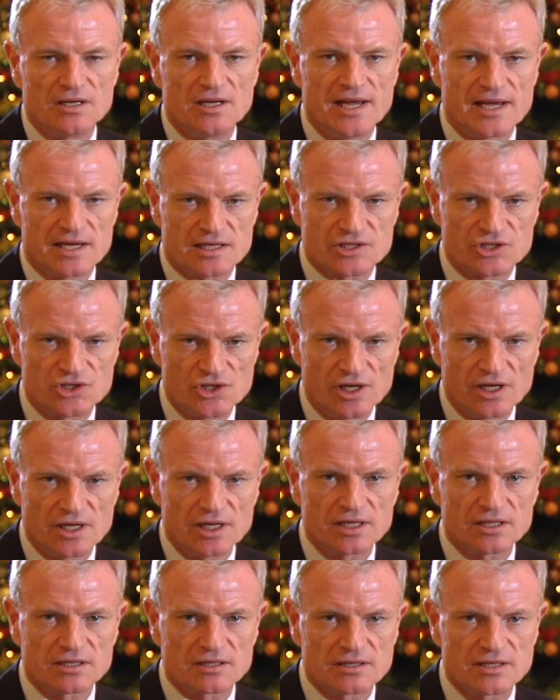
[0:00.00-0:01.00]
Next
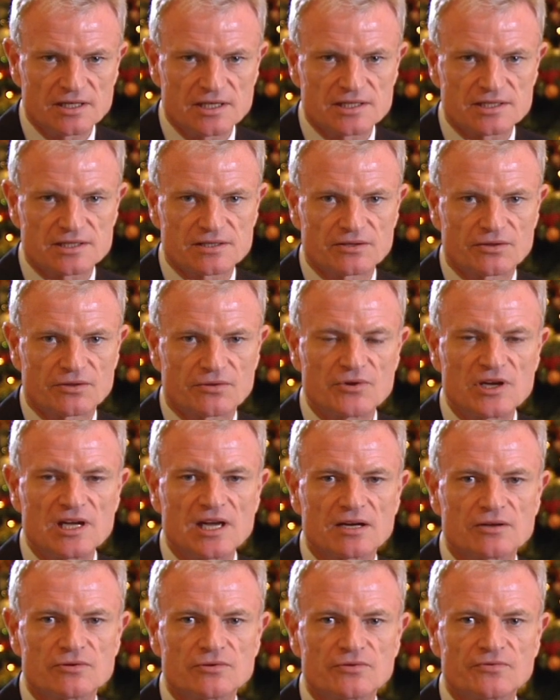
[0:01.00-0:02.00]
year is the
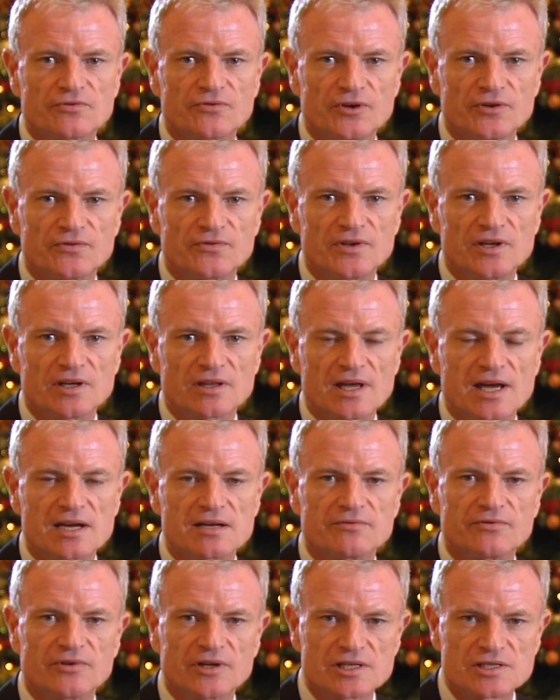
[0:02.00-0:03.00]
350th
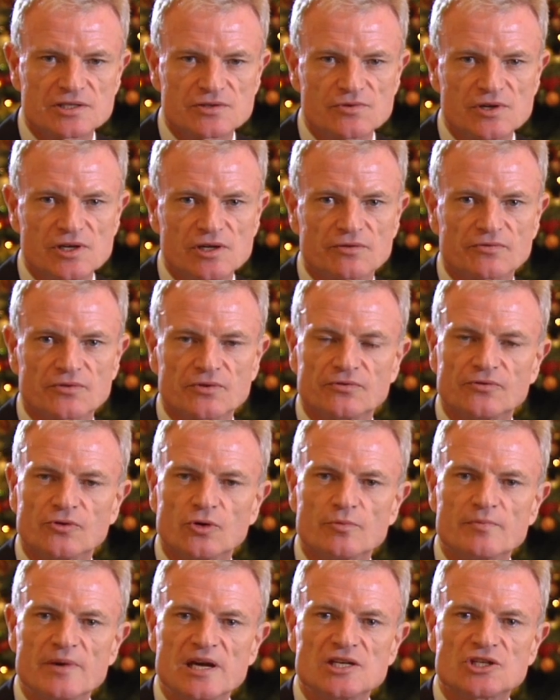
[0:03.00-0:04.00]
anniversary of the
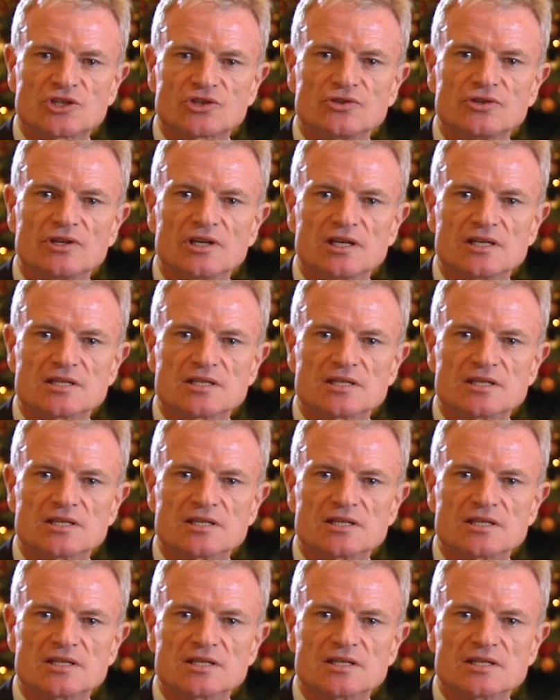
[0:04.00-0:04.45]
formation